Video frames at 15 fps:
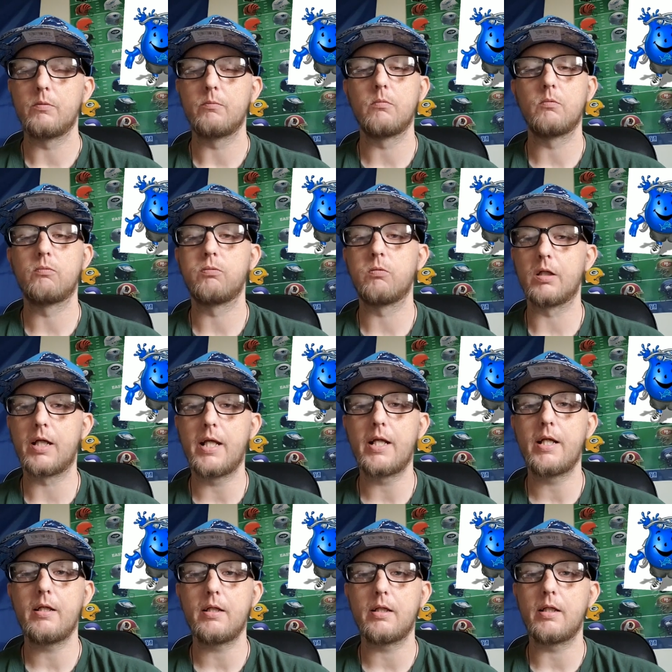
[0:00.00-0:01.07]
Forget
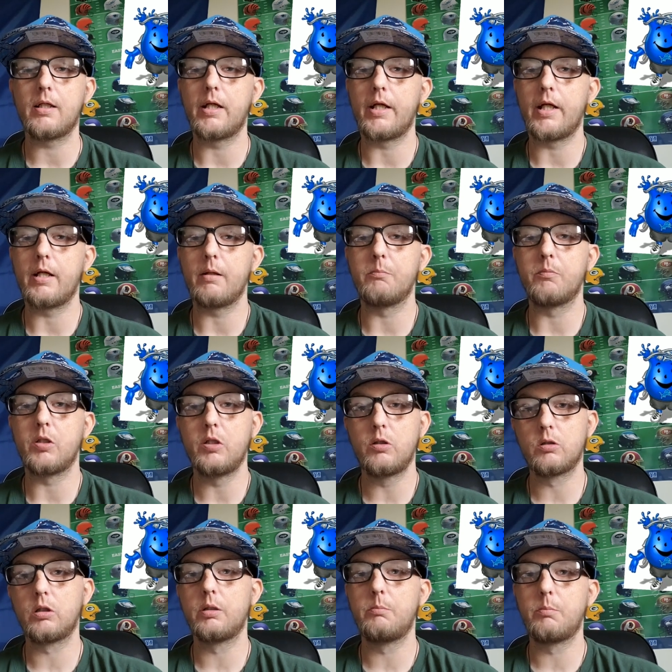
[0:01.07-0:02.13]
it and
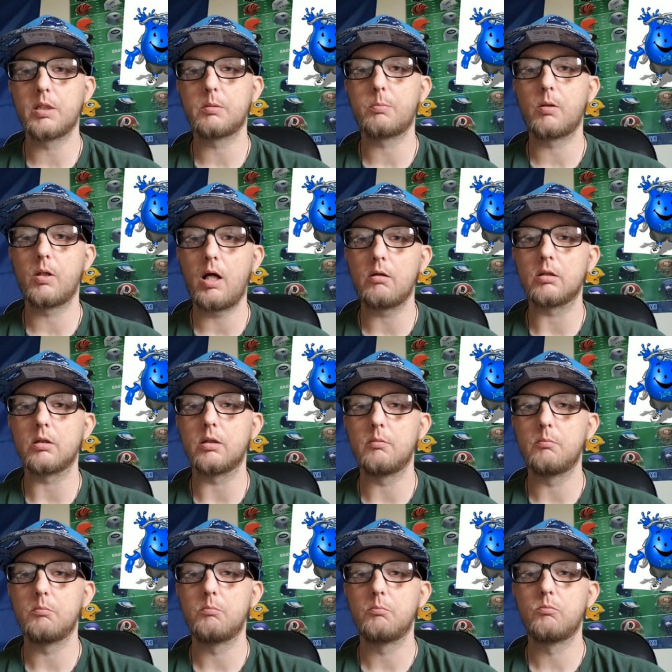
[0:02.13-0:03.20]
usually mispronounce it.
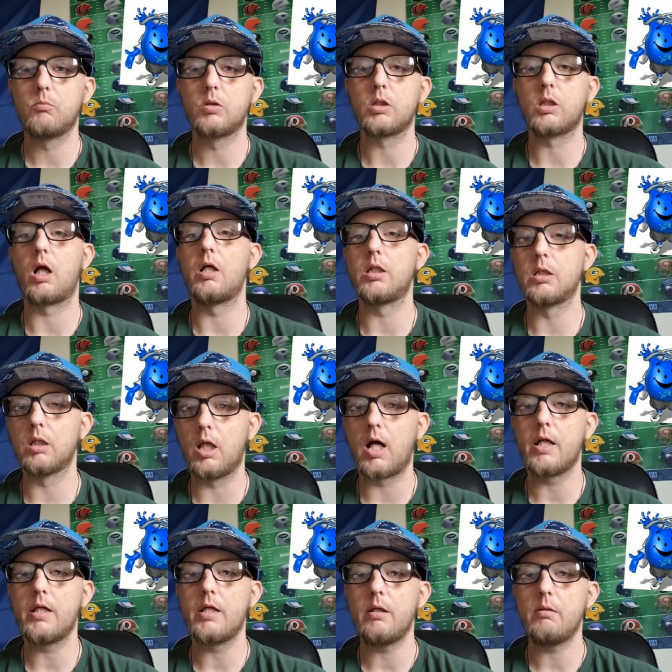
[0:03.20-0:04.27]
Sorry,
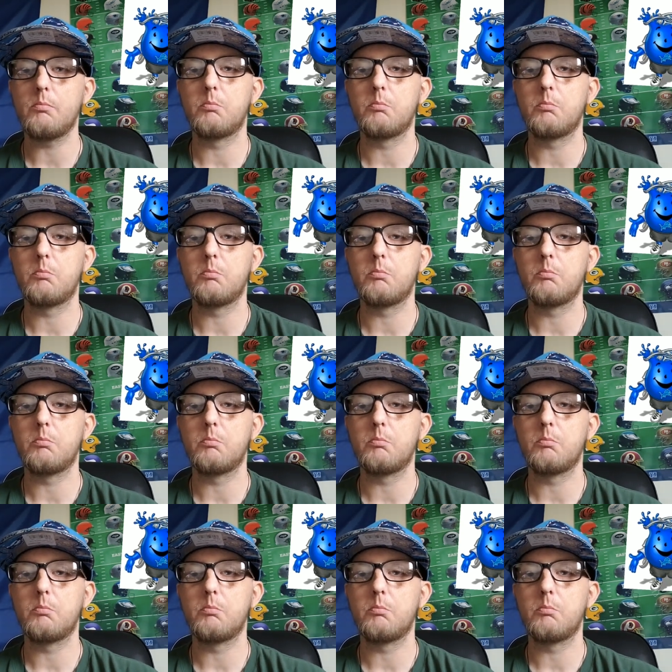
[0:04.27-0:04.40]
Jelani.